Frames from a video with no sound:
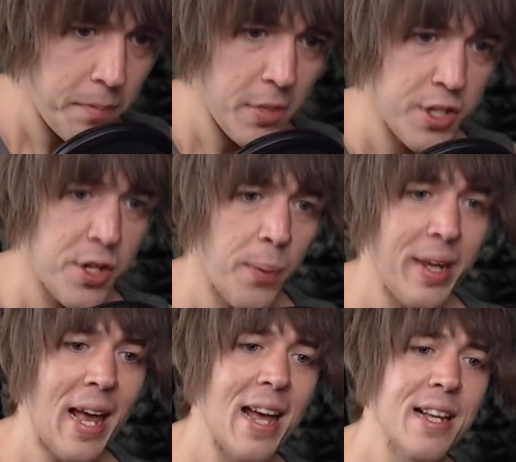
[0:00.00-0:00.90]
So
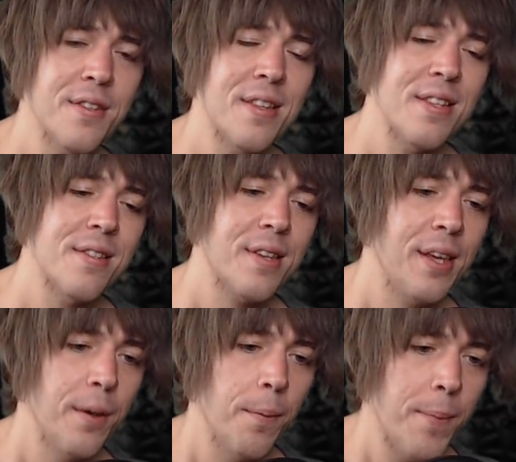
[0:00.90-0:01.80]
he has this
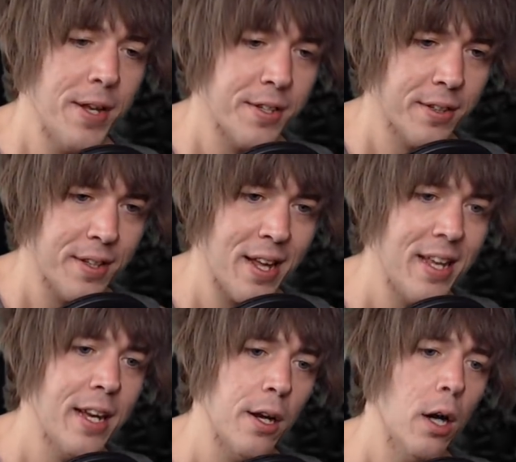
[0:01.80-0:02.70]
skill basically that
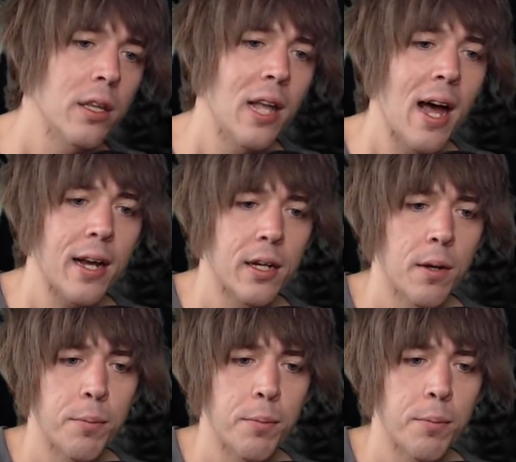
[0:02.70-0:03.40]
he can unlock.